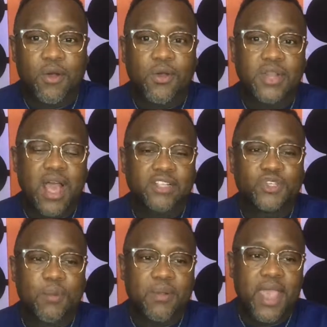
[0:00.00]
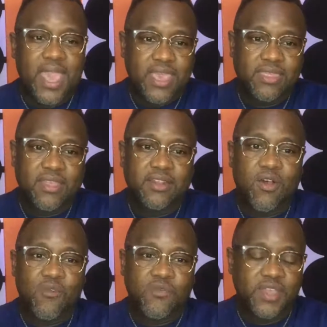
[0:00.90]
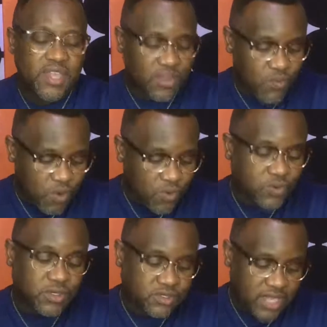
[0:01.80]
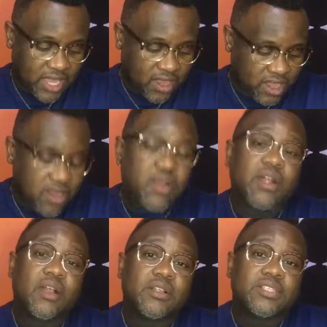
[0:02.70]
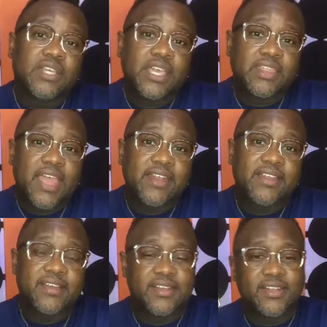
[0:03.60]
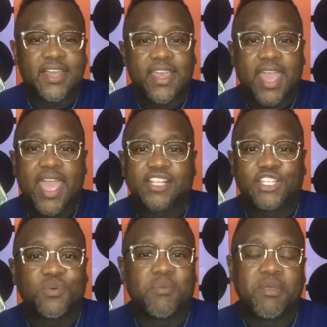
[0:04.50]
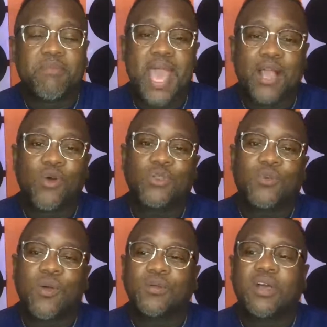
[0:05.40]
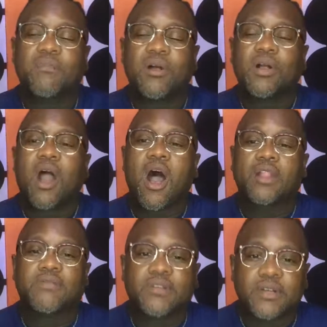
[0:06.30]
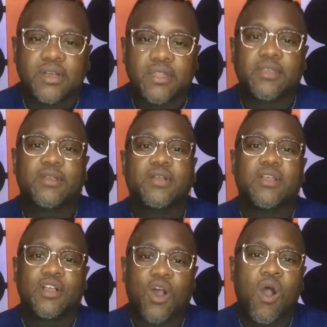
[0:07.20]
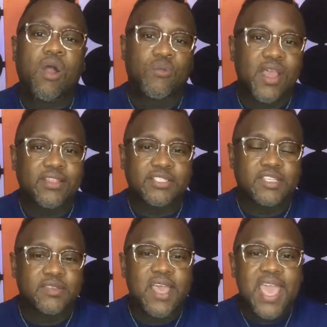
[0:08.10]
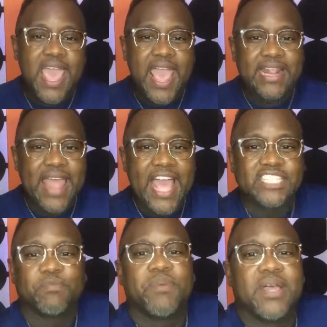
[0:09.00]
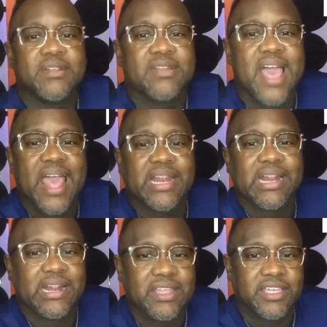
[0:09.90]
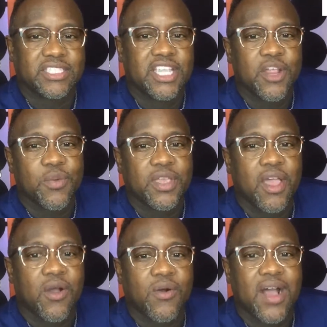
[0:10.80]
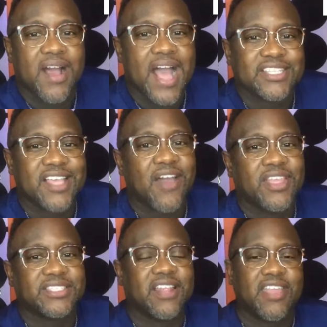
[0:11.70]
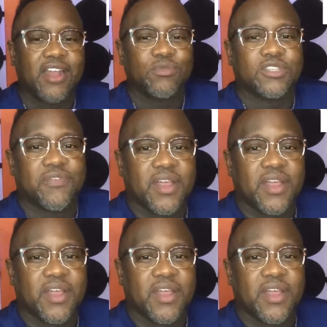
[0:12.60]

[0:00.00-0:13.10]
on October 8th, and hopefully it won't take a year to get that done, and she will be back on the road among all of her other car relatives. And last but not least, here we go. I saw this, I thought it was